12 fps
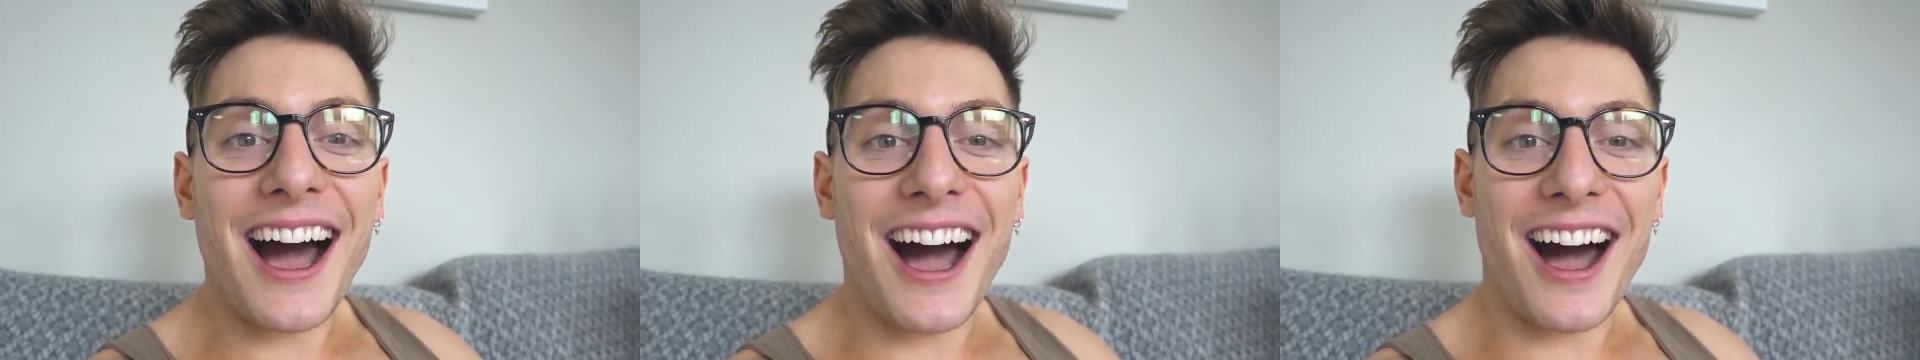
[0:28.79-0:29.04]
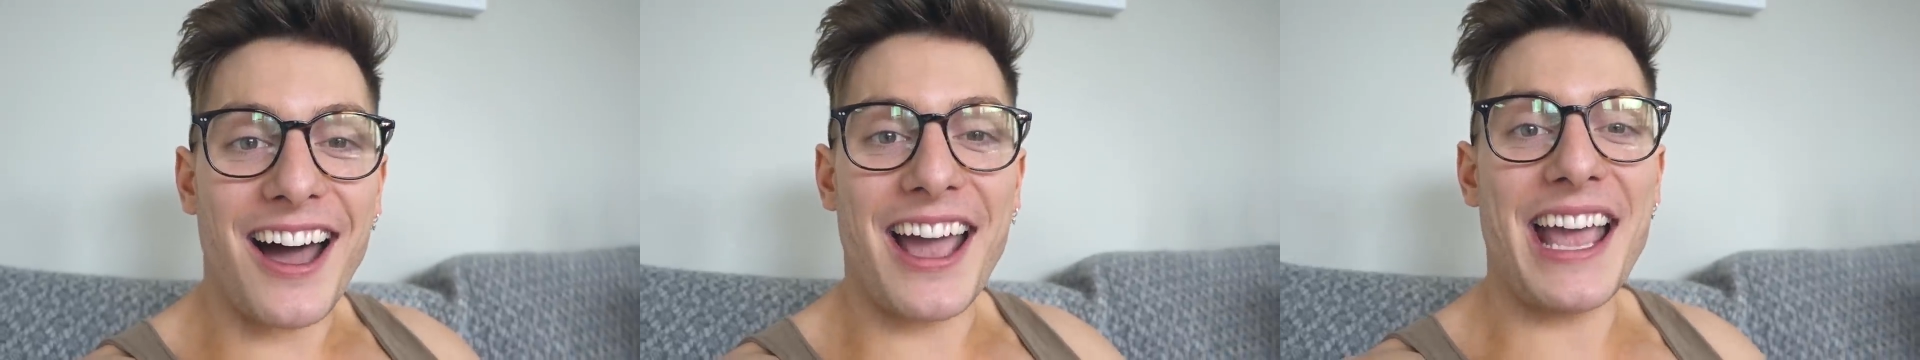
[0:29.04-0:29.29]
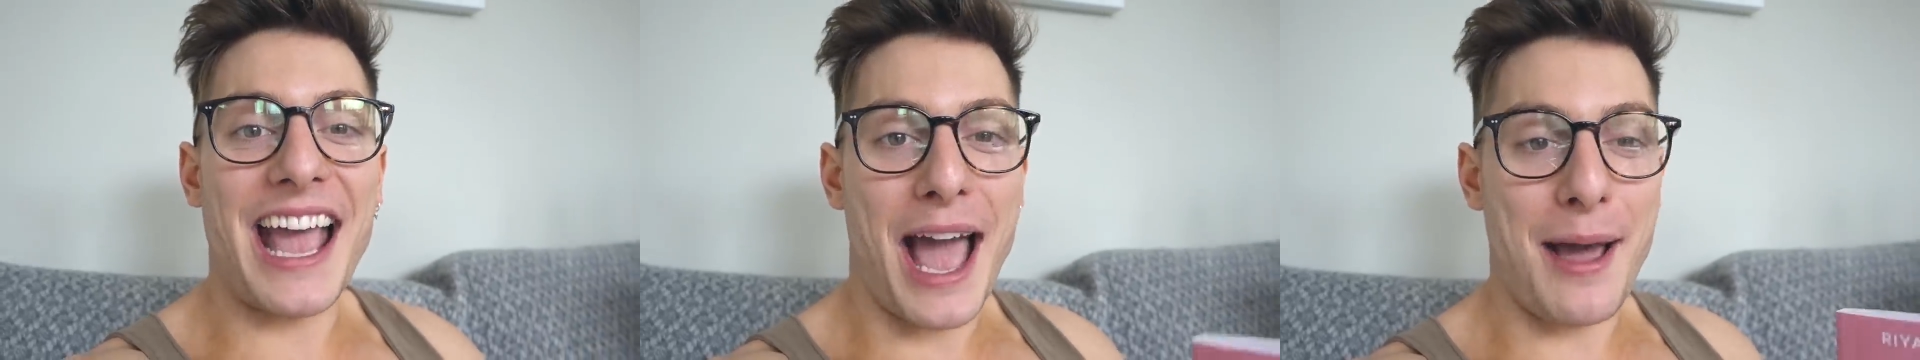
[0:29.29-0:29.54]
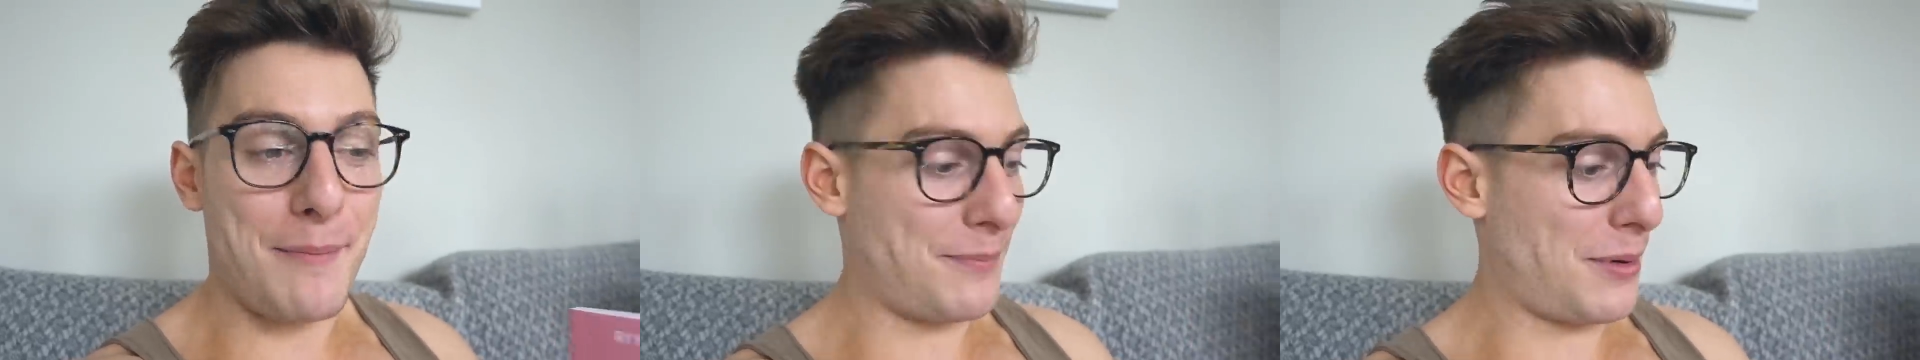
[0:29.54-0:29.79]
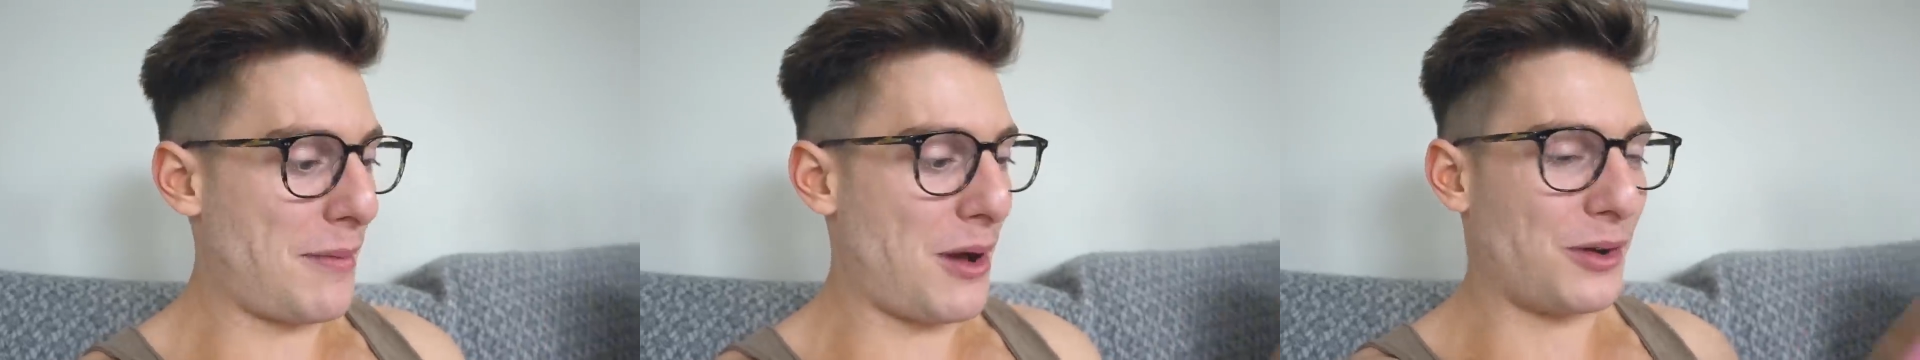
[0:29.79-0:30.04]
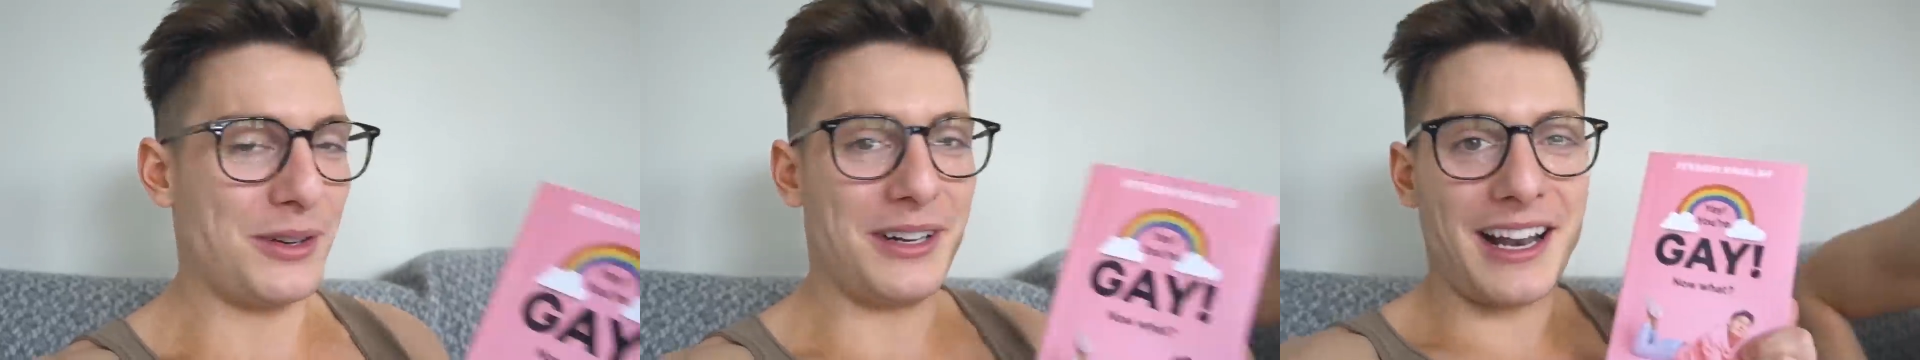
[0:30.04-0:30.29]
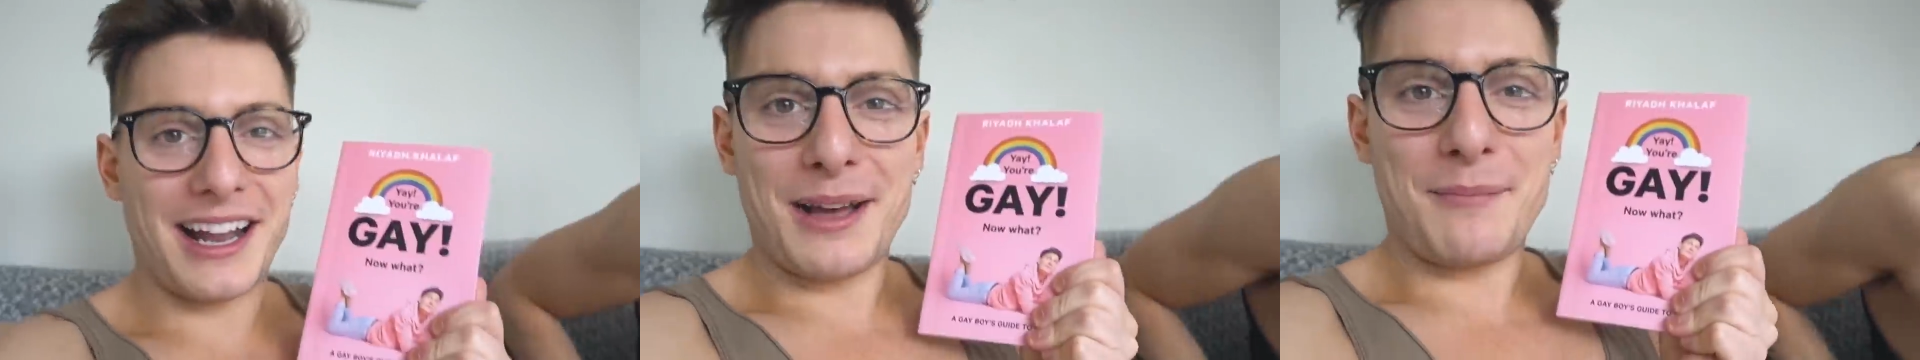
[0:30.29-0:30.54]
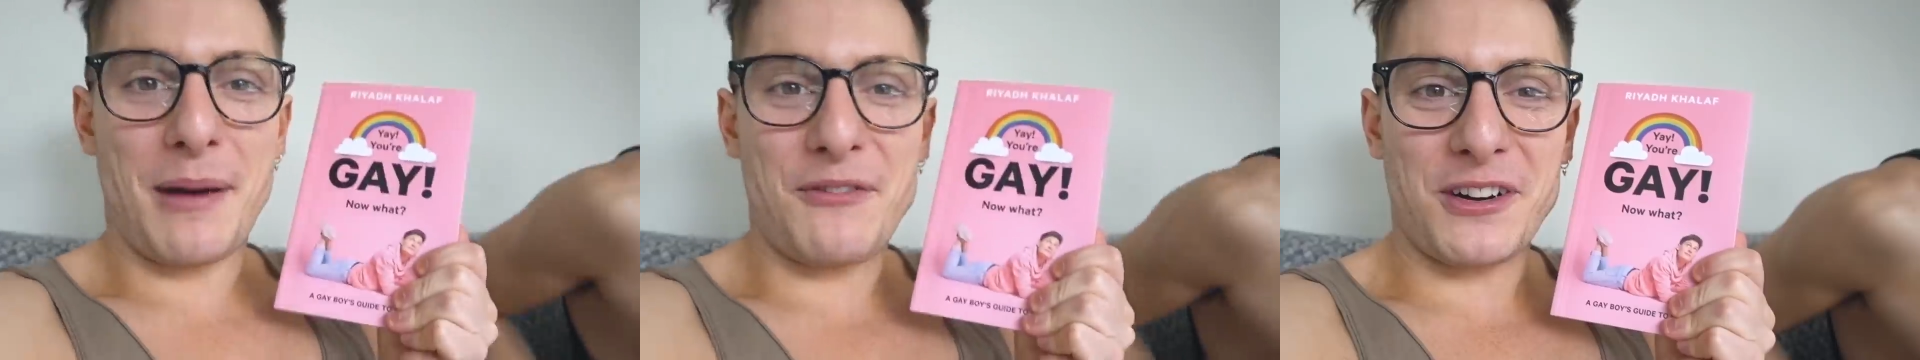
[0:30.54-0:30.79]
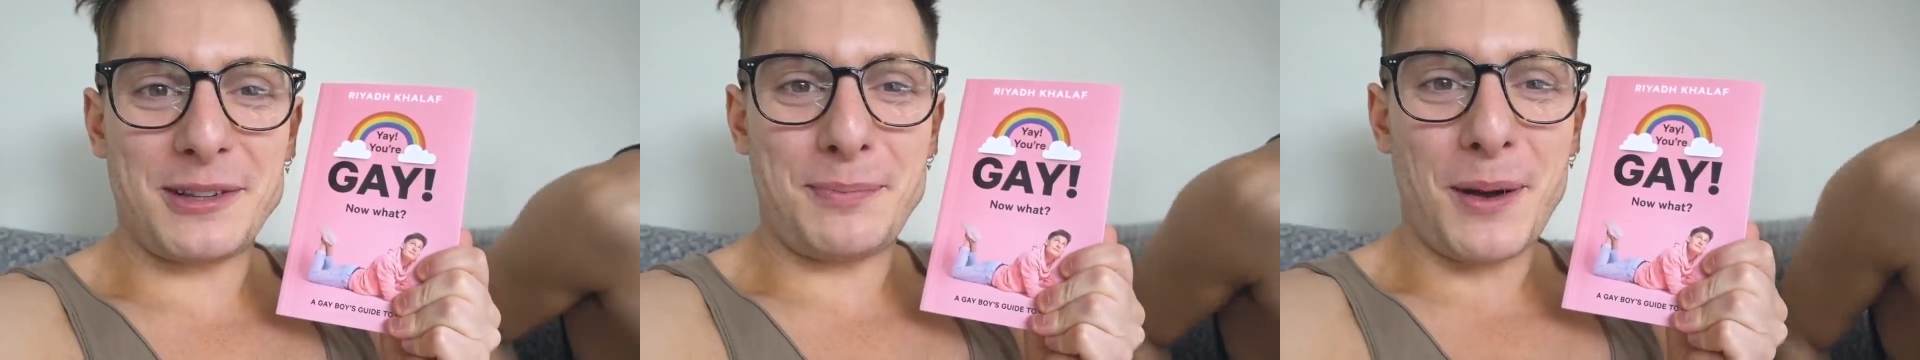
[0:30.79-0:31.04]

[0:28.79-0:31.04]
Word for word: I am promoting my first